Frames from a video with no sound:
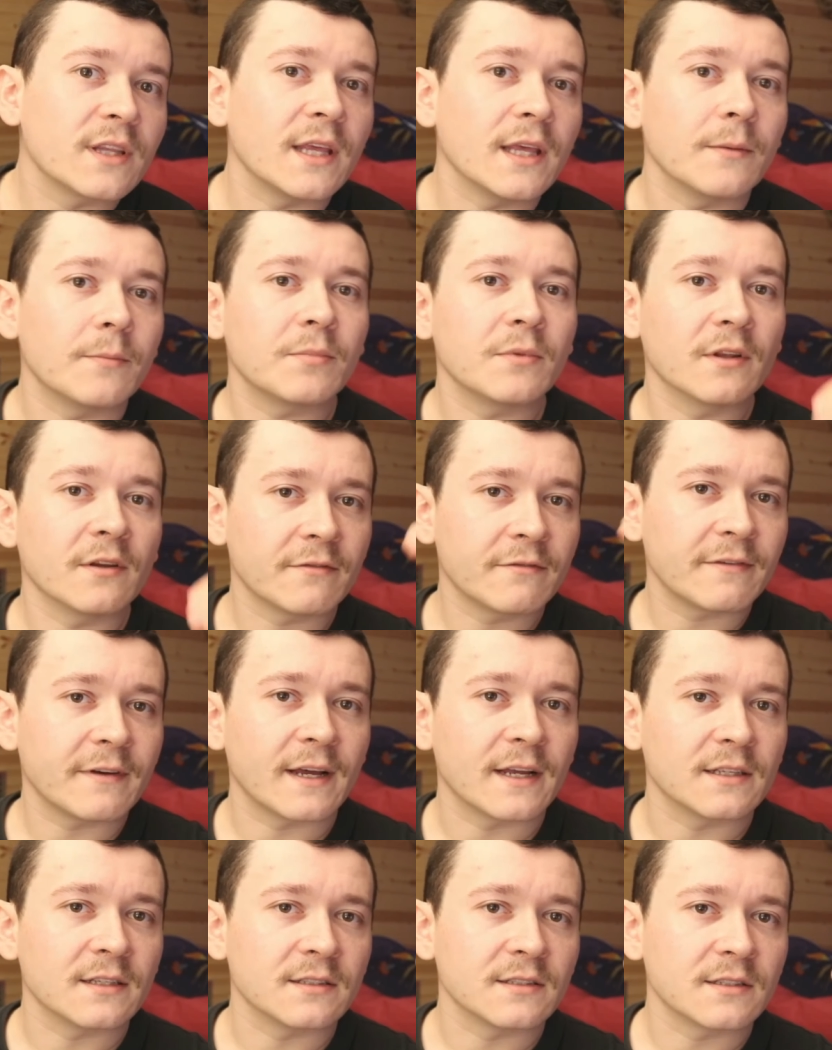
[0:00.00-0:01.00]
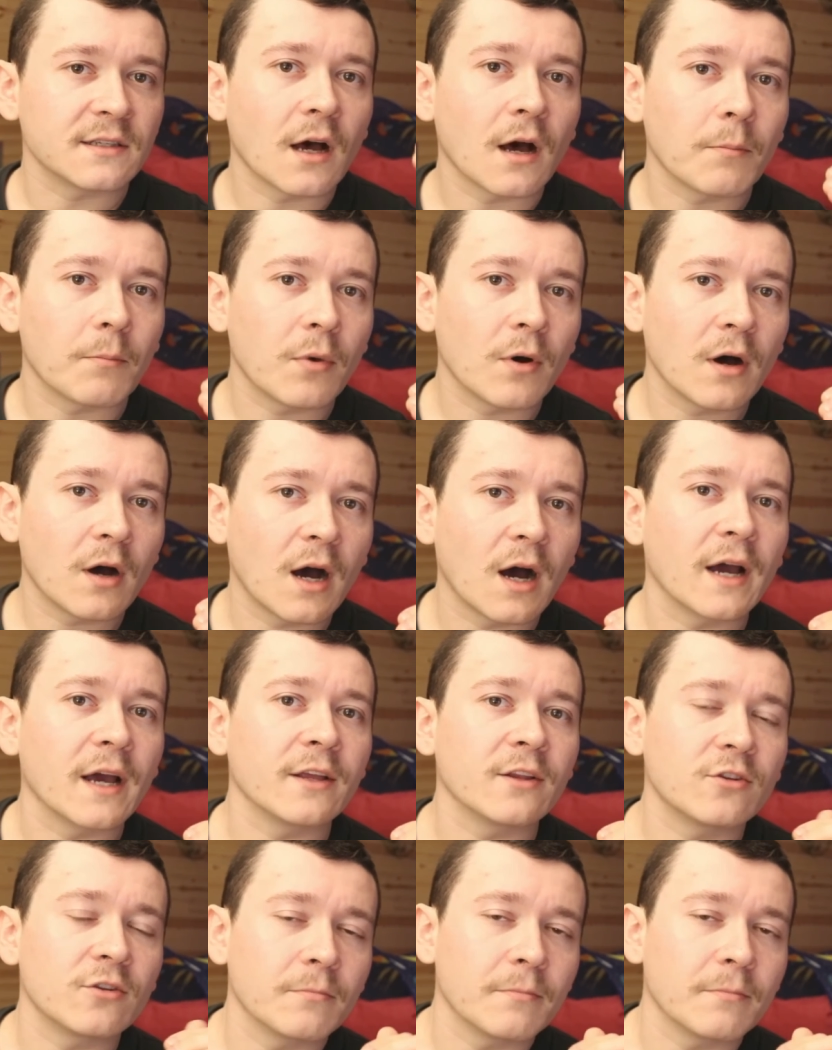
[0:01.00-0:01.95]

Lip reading: keep the fans up high